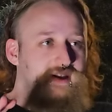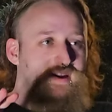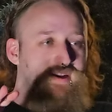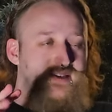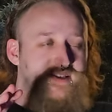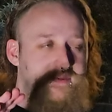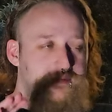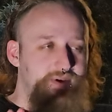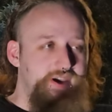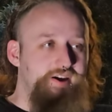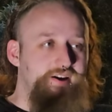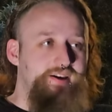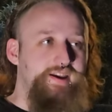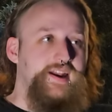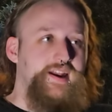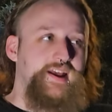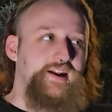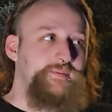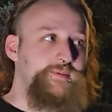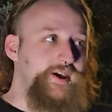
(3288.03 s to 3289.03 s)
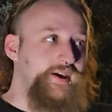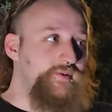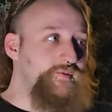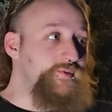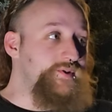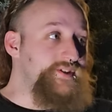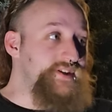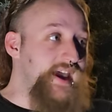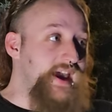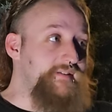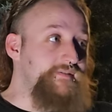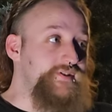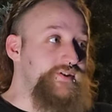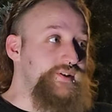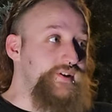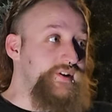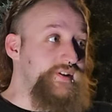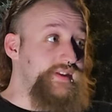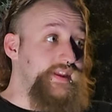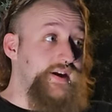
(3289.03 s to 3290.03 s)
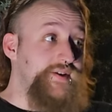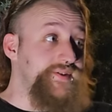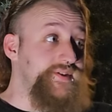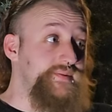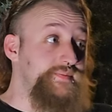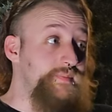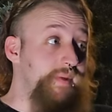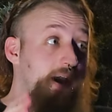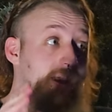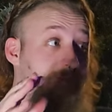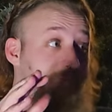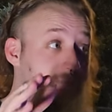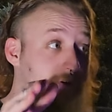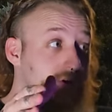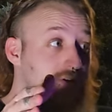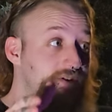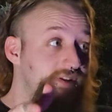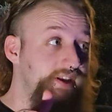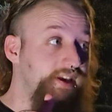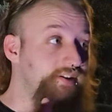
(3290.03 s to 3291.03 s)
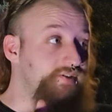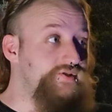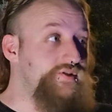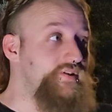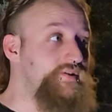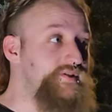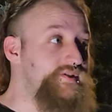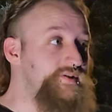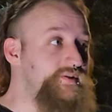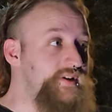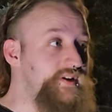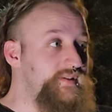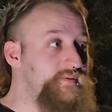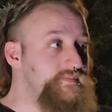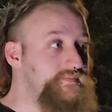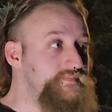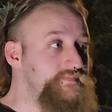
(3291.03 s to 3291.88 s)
and it's American anime, was Avatar. That was my first intro to it.